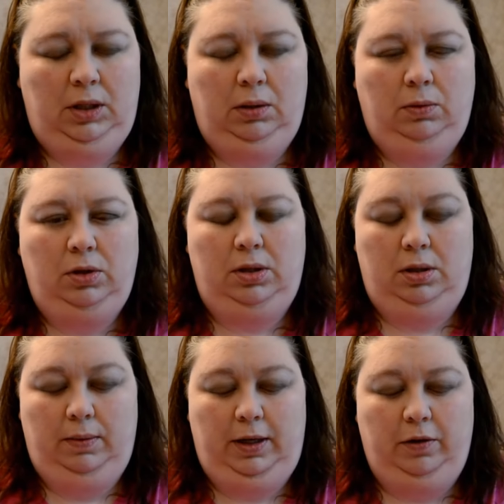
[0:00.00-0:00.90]
No, we'll just do
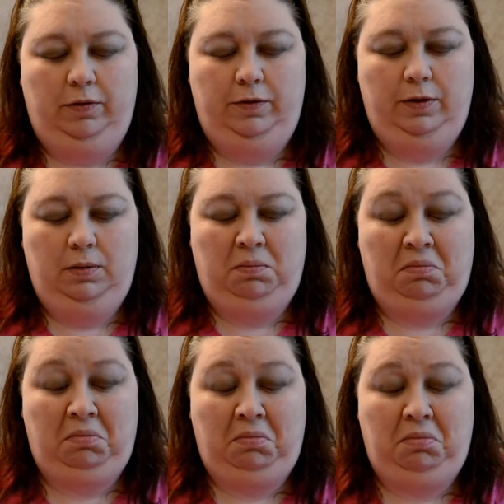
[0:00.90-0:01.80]
elf.
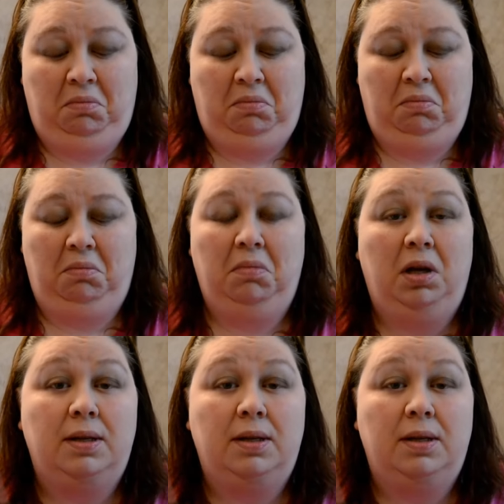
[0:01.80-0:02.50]
I